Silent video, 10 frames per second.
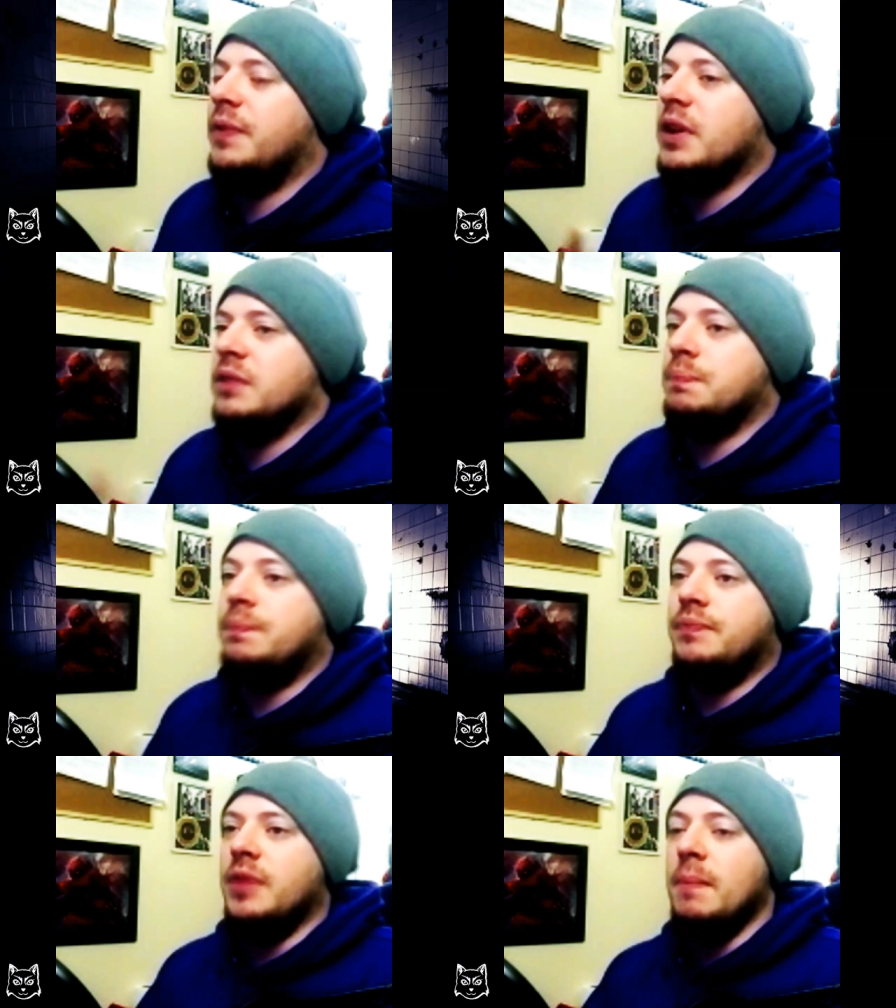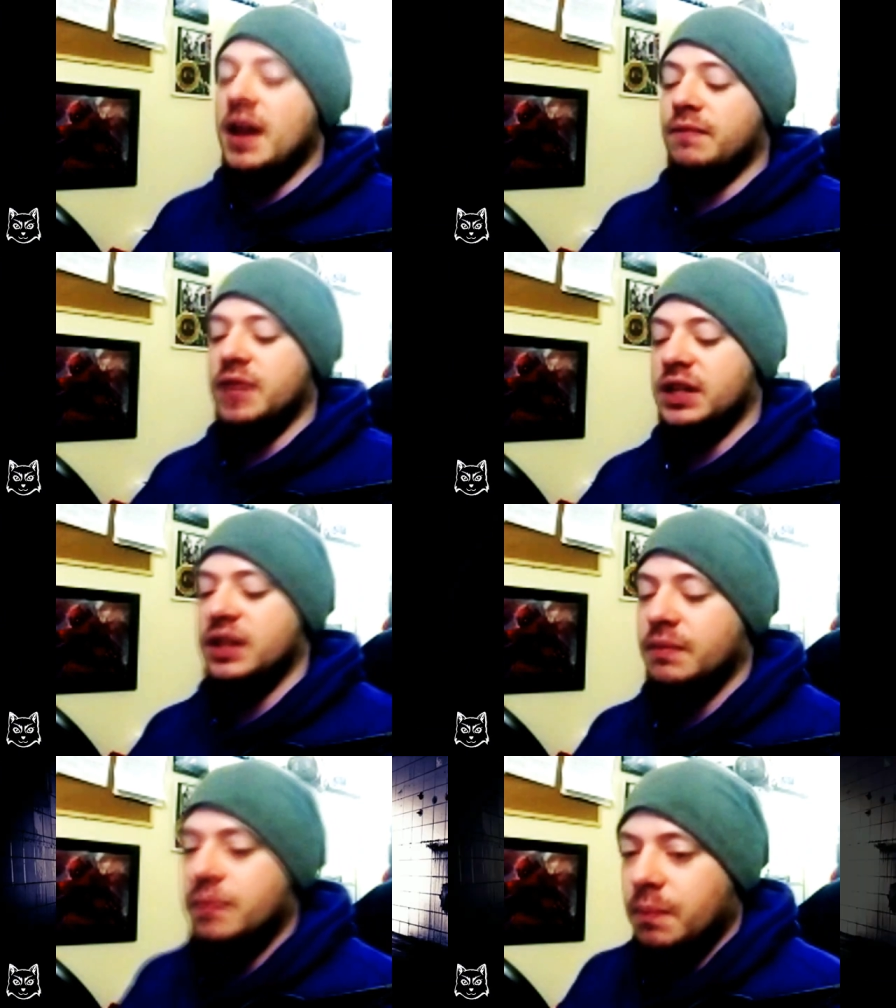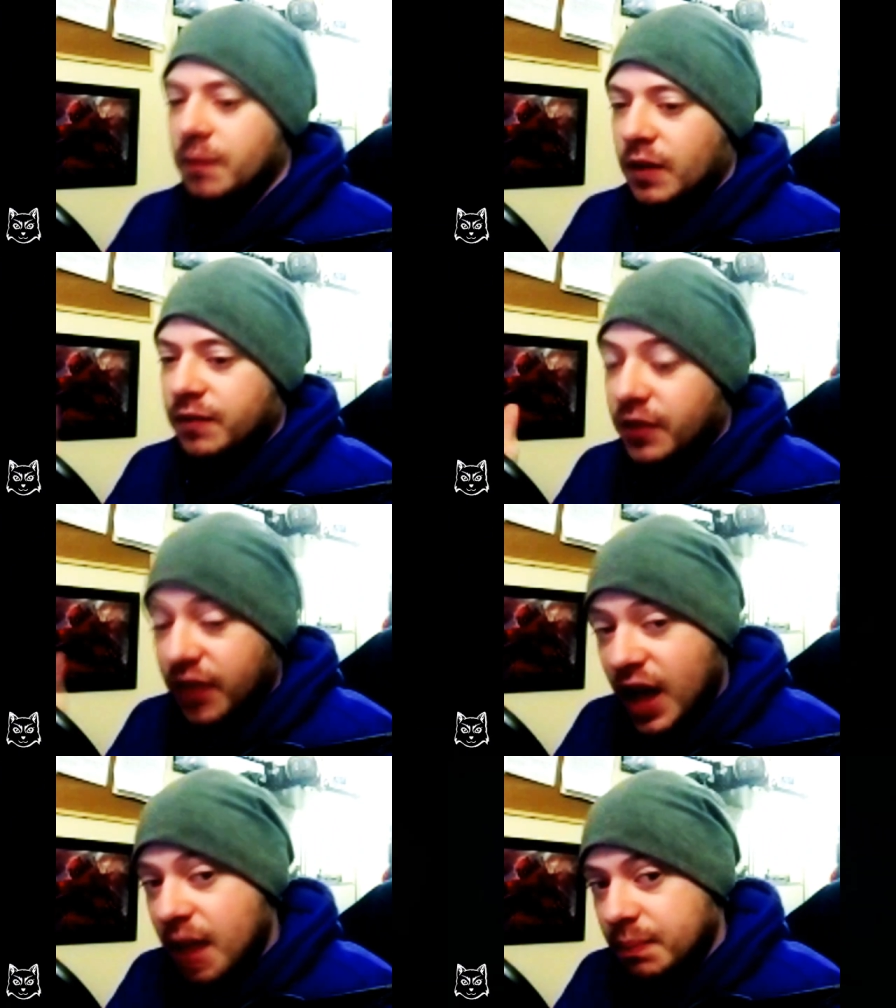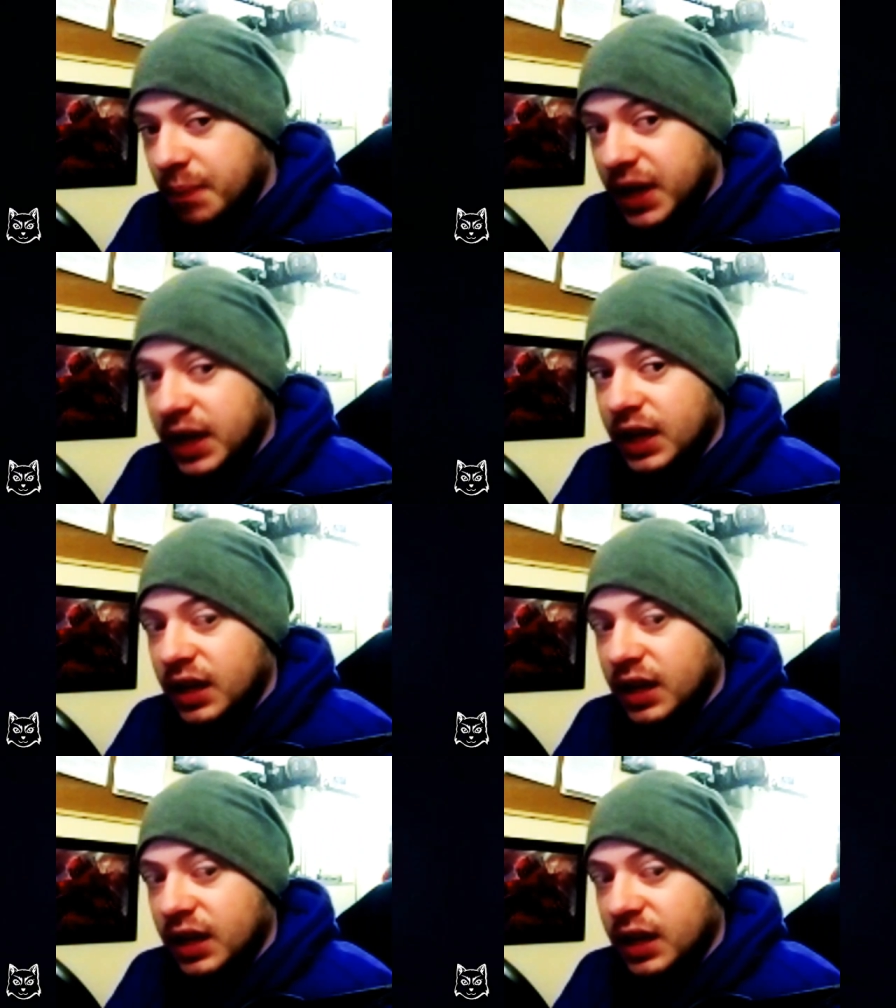Well, because the main reason for that